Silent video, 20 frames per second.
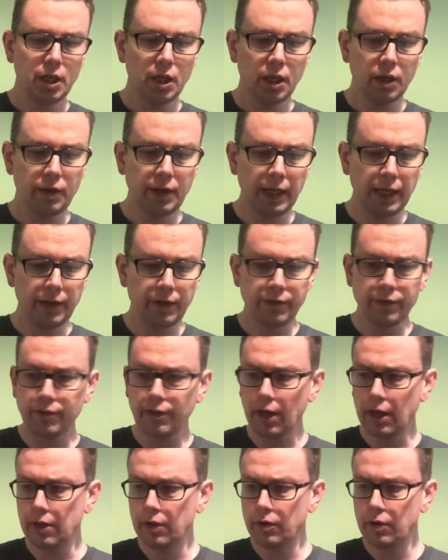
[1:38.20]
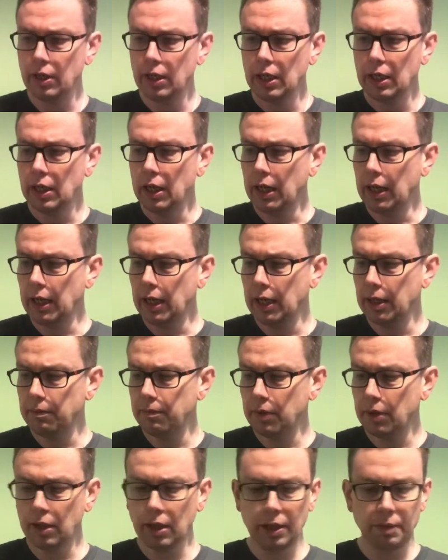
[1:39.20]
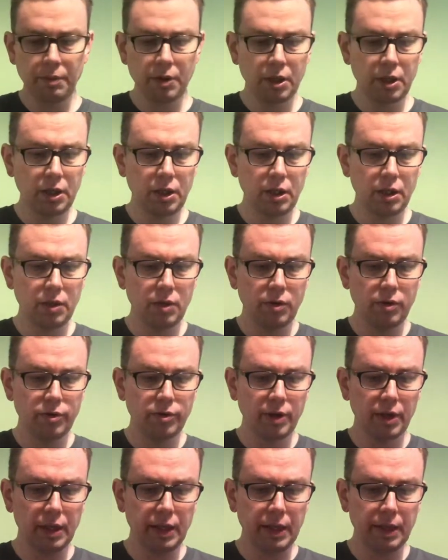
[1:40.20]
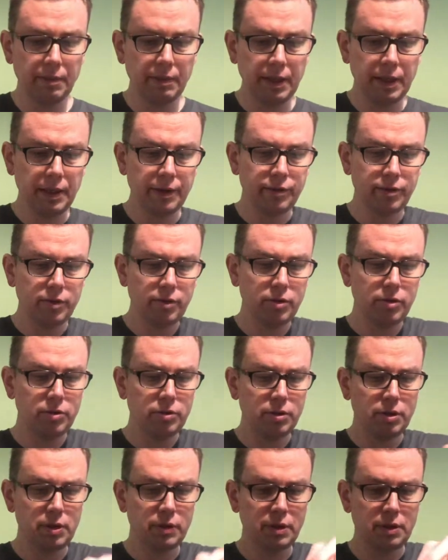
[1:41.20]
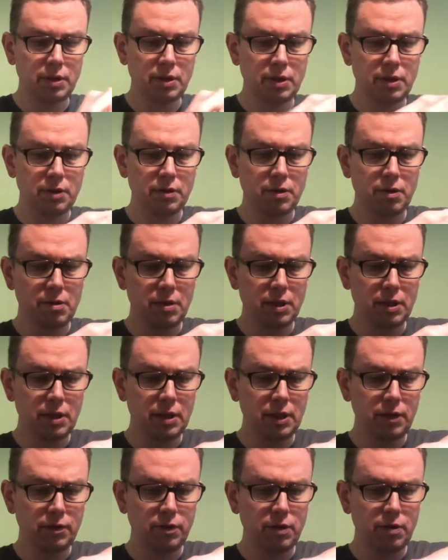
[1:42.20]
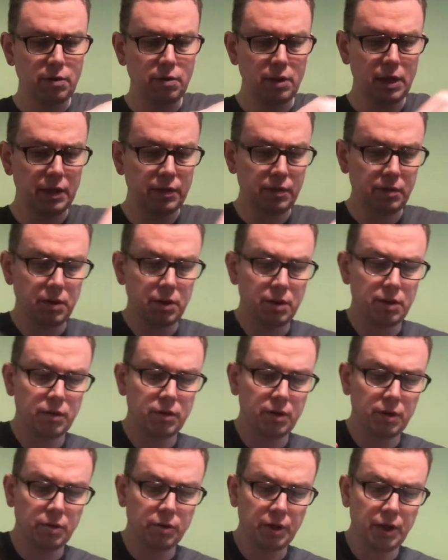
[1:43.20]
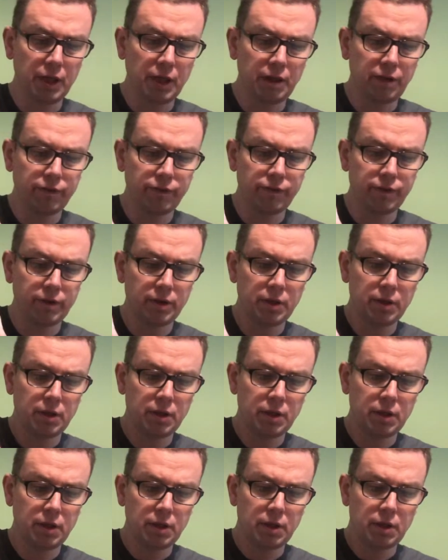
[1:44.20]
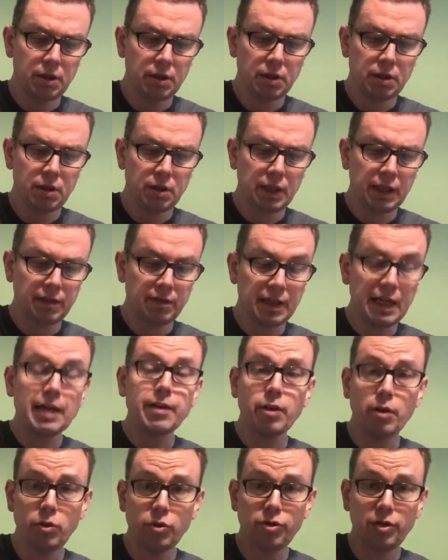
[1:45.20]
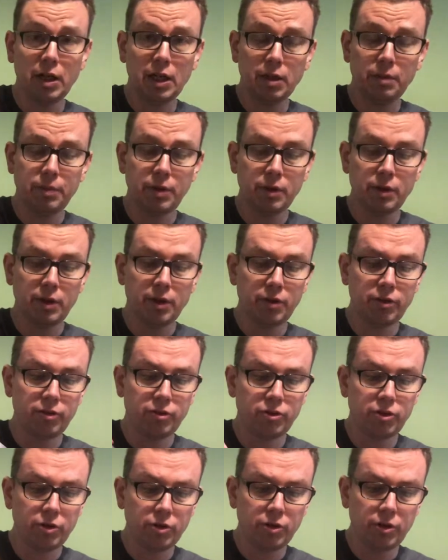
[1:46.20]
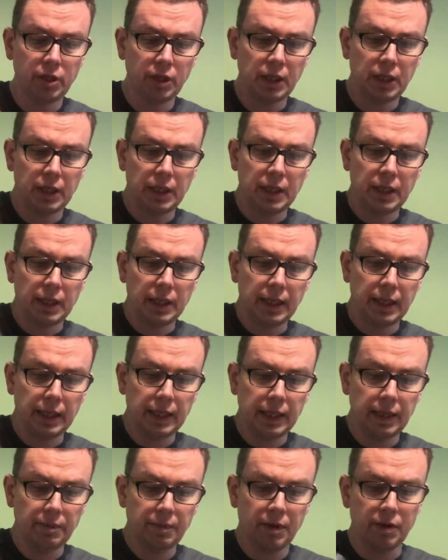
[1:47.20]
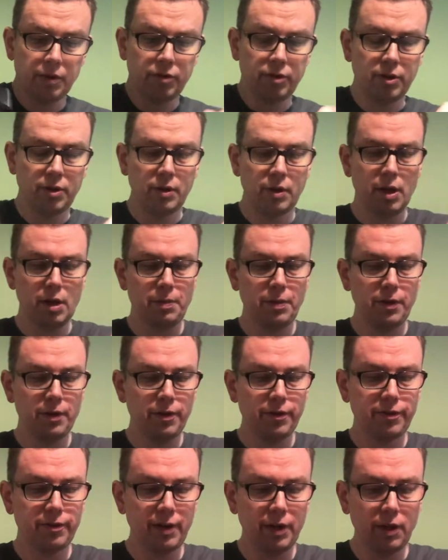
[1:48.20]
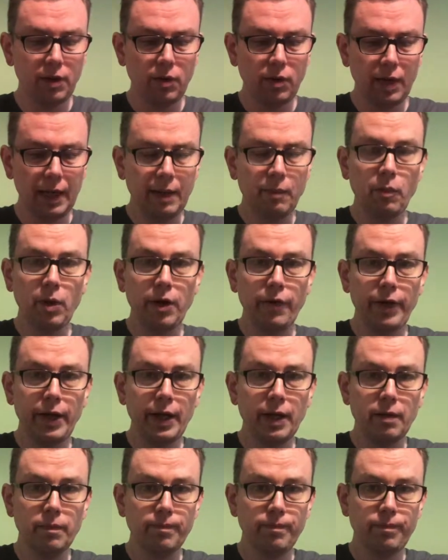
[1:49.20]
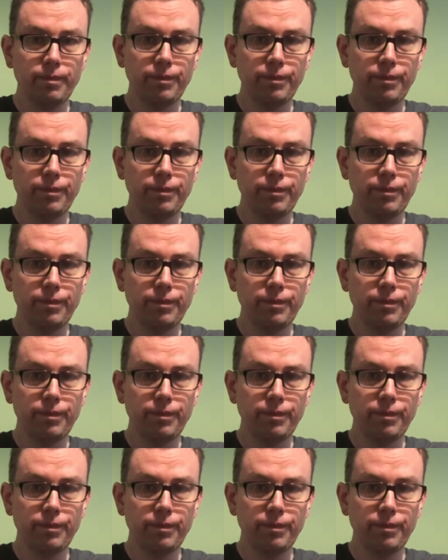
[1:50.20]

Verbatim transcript: Okay, so um, I'm going to use uh, a little, oh no, I don't, know, I don't think I need to. Yes, I'm going to use a little knife. Get an adult to help you with this, children um, to open the seal and we're in.